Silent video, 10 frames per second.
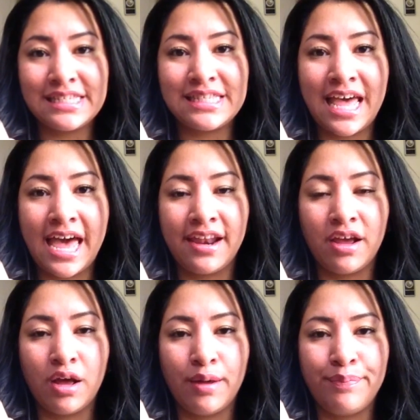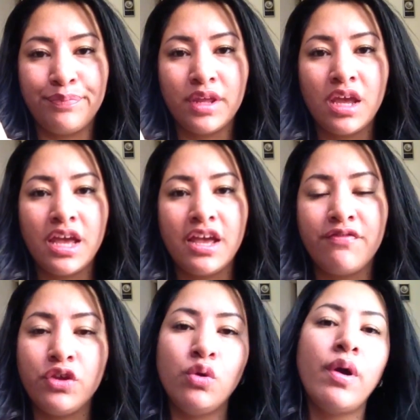that
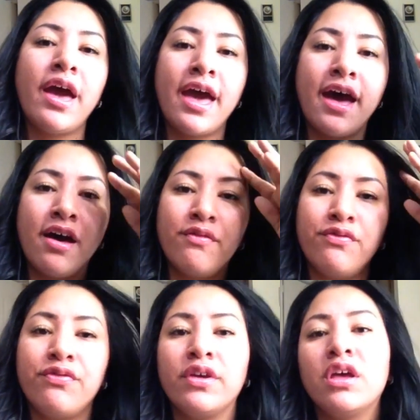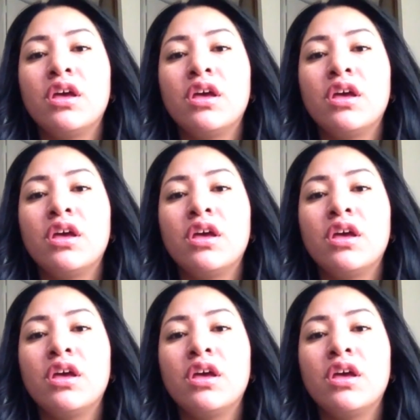if you have